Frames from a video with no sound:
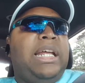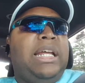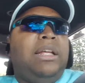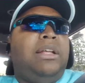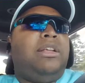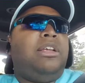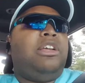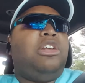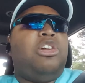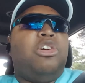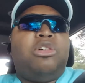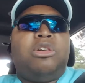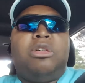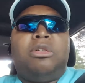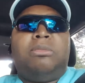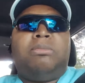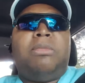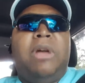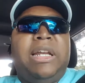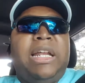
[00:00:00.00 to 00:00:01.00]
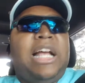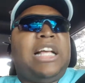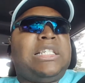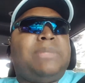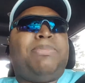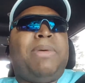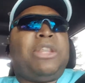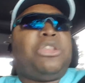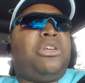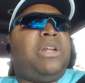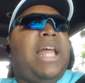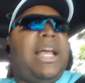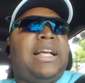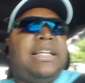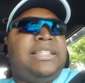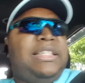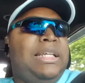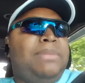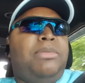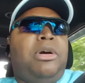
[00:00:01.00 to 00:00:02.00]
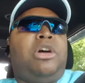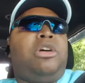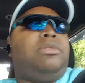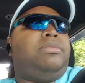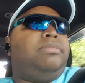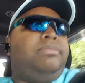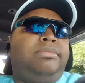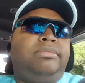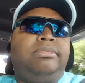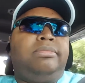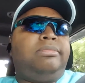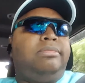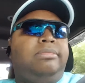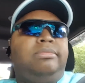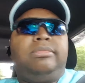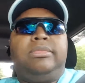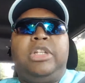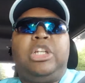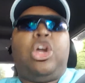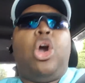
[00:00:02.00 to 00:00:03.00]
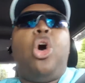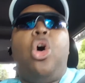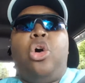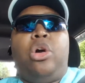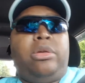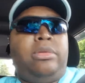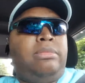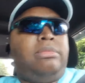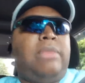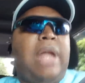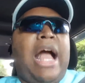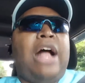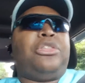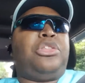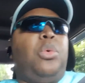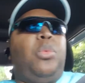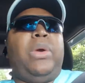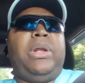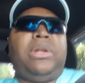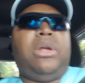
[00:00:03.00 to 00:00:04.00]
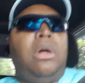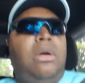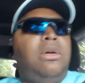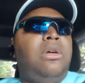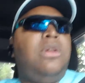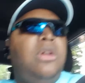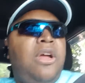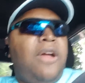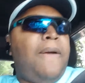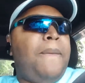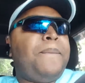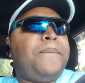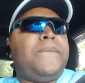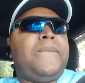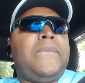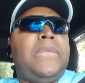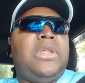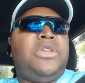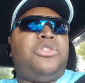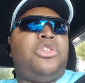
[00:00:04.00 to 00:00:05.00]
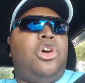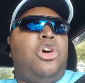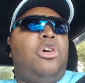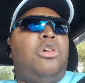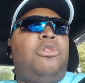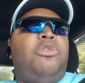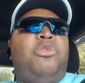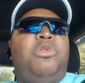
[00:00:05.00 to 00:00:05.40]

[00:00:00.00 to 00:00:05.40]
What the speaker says: All that good money, you know, money I spent on that gazebo, gone out the window.